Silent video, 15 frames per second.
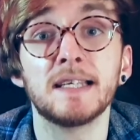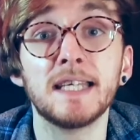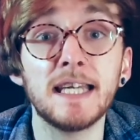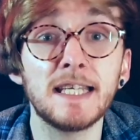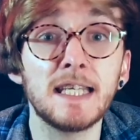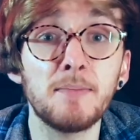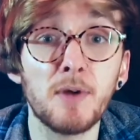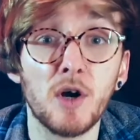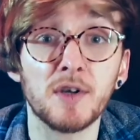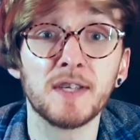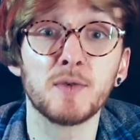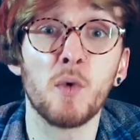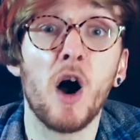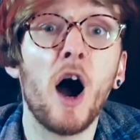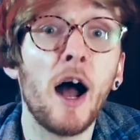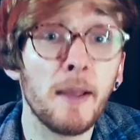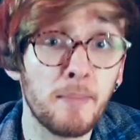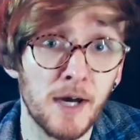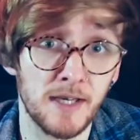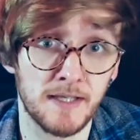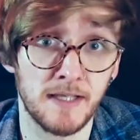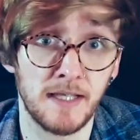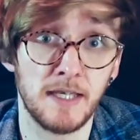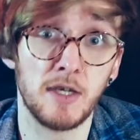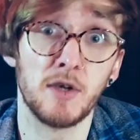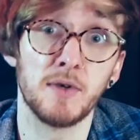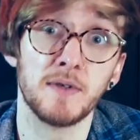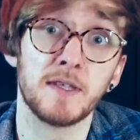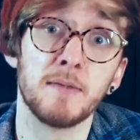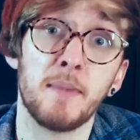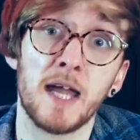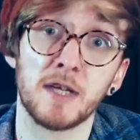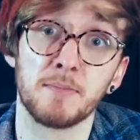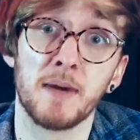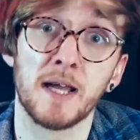D&D Beyond is what I personally use to manage my